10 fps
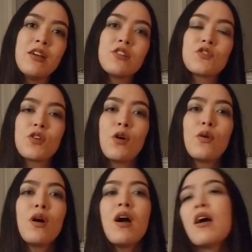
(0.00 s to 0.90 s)

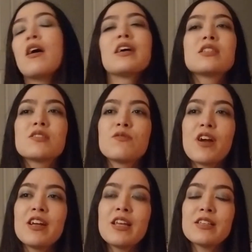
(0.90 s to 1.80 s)
So it's
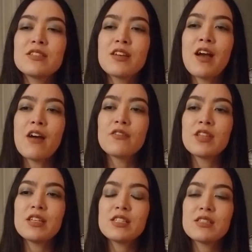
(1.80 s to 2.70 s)
very nice to have
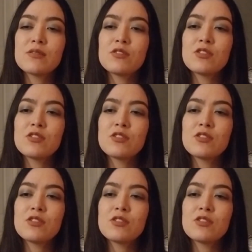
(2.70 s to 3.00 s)
these